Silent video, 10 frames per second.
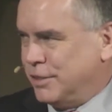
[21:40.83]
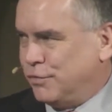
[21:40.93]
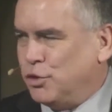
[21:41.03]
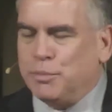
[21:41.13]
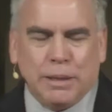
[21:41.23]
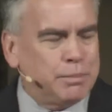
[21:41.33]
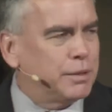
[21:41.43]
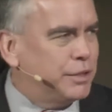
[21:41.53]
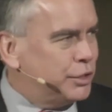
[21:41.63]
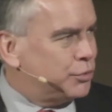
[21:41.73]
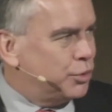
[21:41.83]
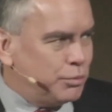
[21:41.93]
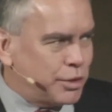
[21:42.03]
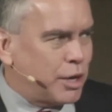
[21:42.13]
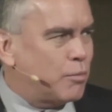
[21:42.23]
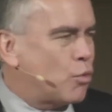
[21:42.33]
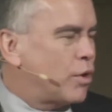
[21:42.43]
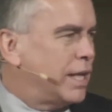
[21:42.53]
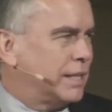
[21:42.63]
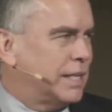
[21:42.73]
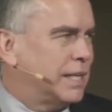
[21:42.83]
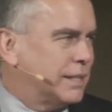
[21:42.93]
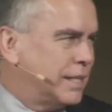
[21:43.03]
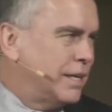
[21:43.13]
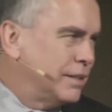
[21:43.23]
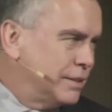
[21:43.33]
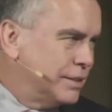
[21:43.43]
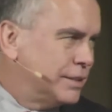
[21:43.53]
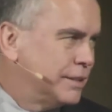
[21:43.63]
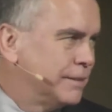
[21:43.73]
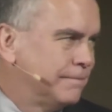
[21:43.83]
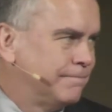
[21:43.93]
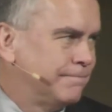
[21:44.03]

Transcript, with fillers: There are a few people in this room that are more athletic than others.